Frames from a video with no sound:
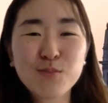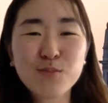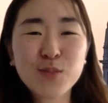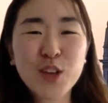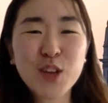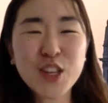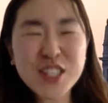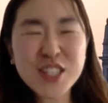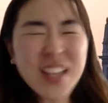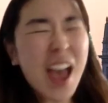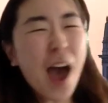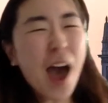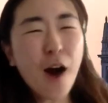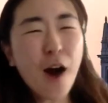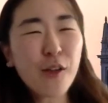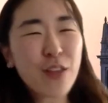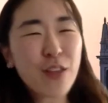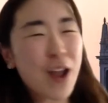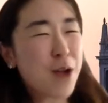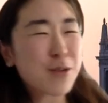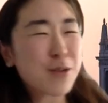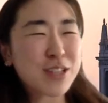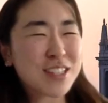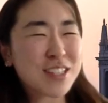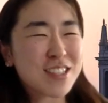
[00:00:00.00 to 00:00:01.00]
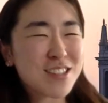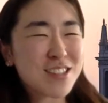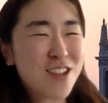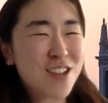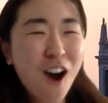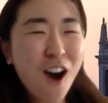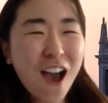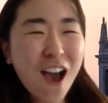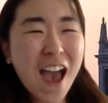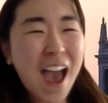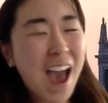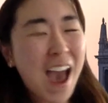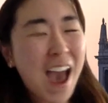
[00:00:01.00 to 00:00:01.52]
could tell that I was
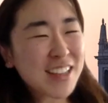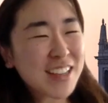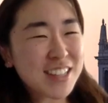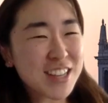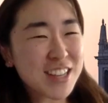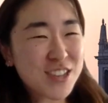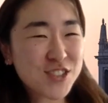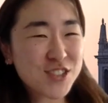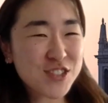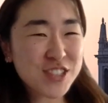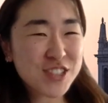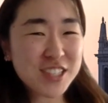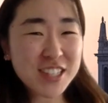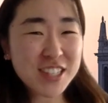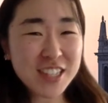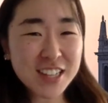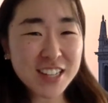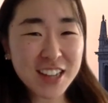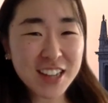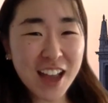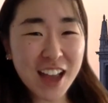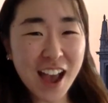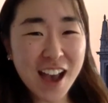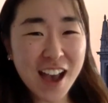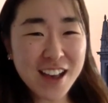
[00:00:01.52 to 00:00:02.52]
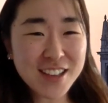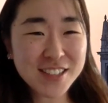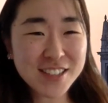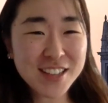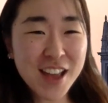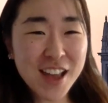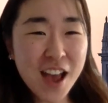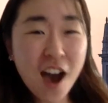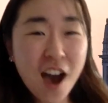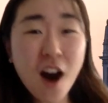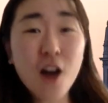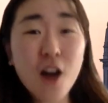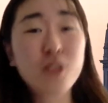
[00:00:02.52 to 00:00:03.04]
not as interested as
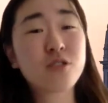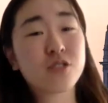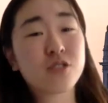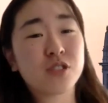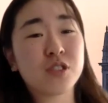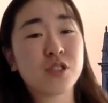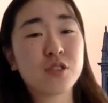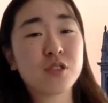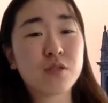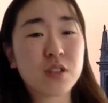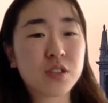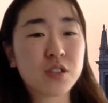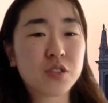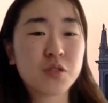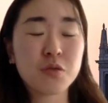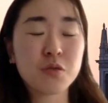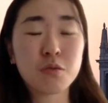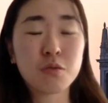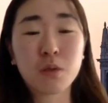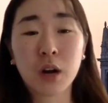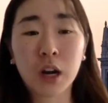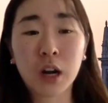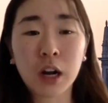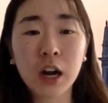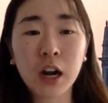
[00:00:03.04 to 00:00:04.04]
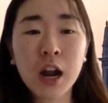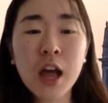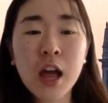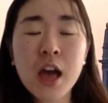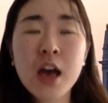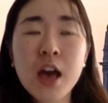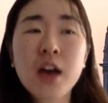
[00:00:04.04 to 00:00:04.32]
other students who were.